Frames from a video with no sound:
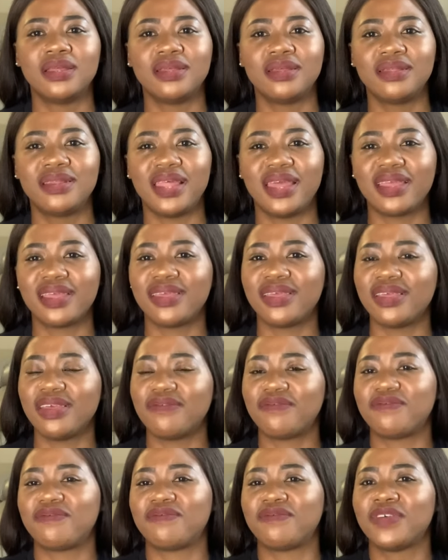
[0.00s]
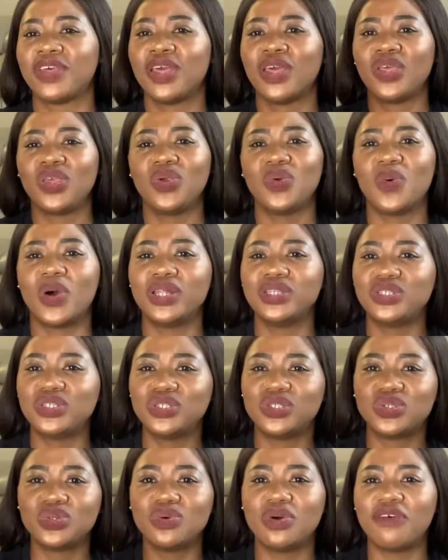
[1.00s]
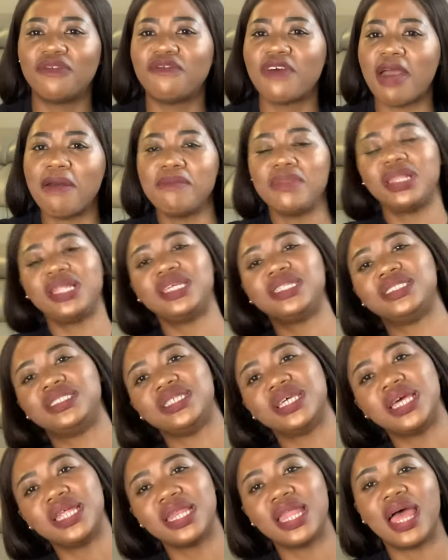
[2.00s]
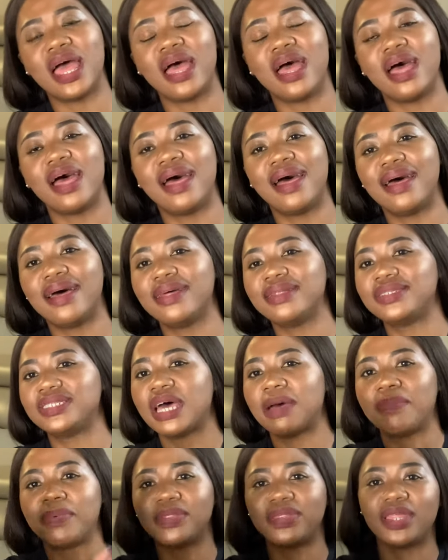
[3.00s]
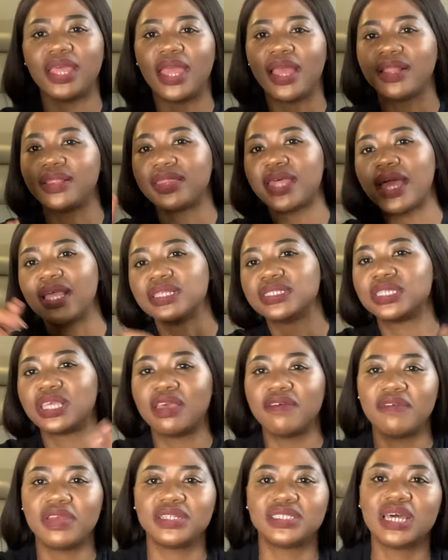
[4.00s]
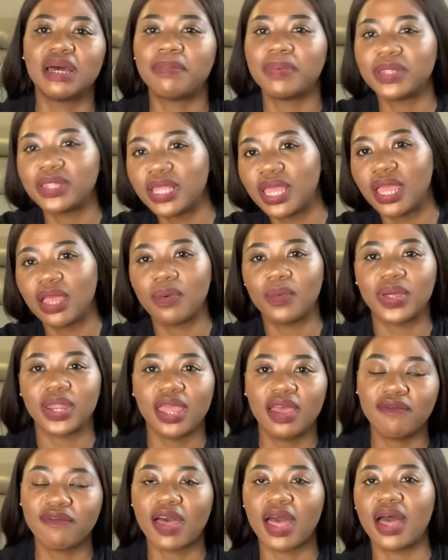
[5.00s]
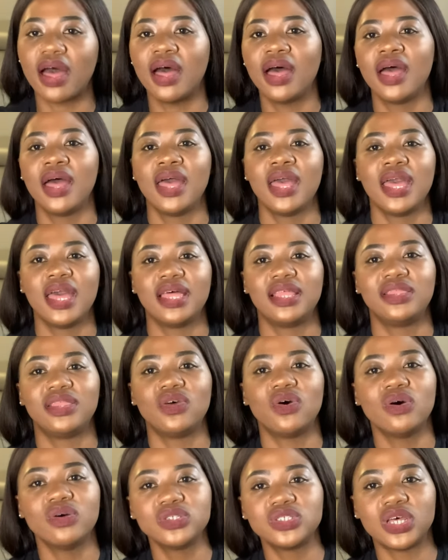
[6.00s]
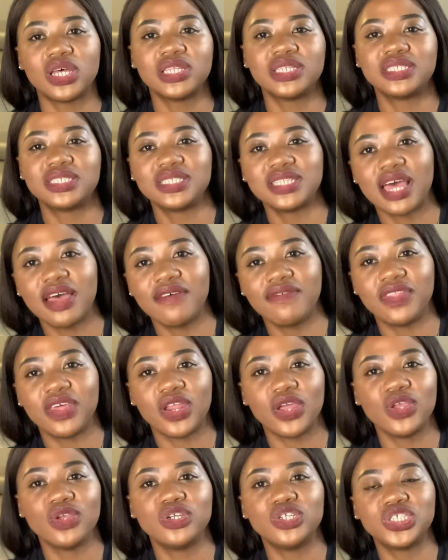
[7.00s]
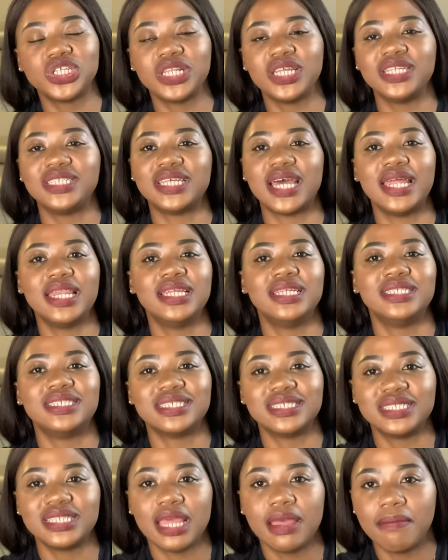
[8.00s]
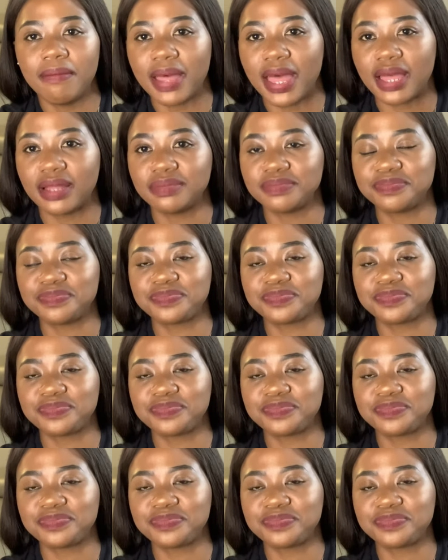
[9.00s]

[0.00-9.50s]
like if you want to do a family dinner type of thing, Thanksgiving type of thing, whatever. Those are stuff that are usually done in December.